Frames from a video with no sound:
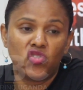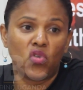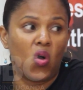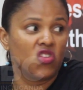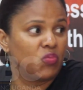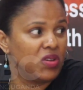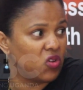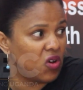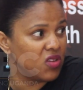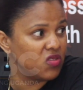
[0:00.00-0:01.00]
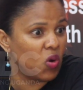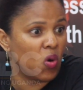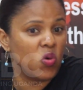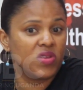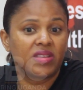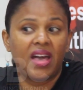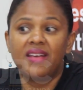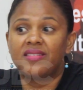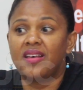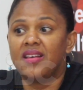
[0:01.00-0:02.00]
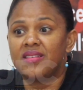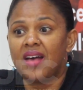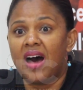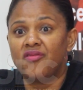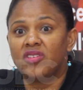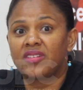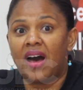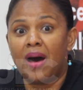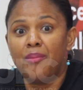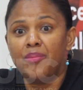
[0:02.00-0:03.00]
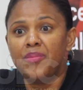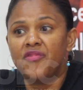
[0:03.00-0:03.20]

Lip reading: to hospitals or whose cases have not come